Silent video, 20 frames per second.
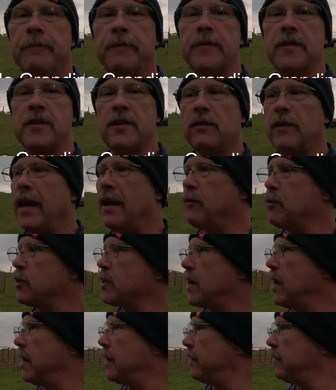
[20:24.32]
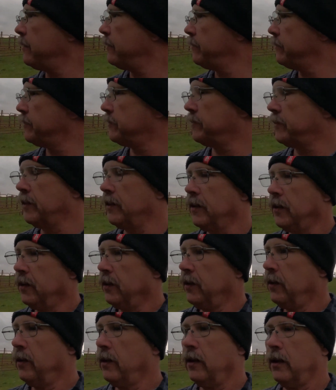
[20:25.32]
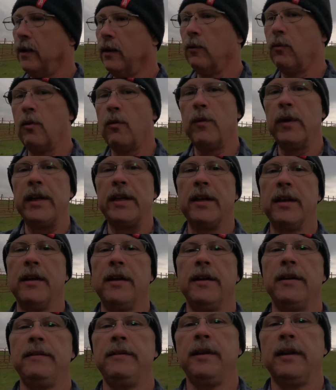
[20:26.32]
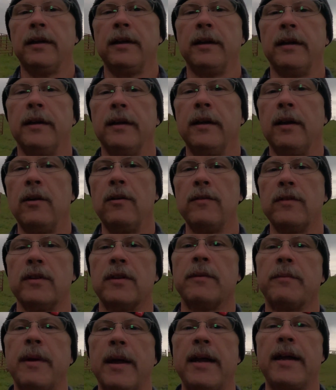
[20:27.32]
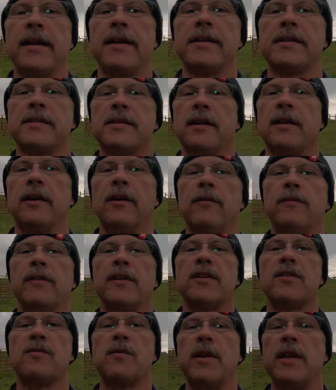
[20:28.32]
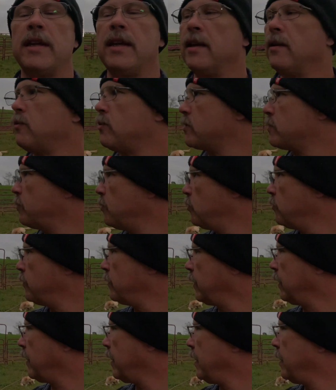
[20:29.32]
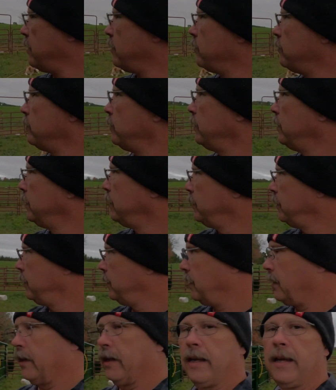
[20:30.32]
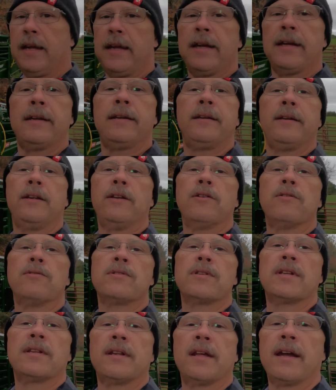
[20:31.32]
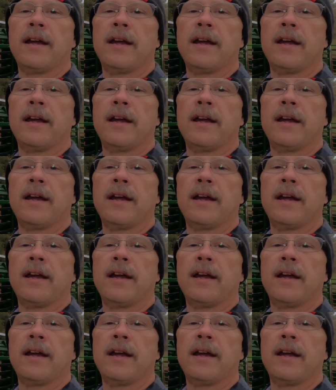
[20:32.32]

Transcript: so that was kind of what we done over the past, over this weekend, was moving the cow. Again, using the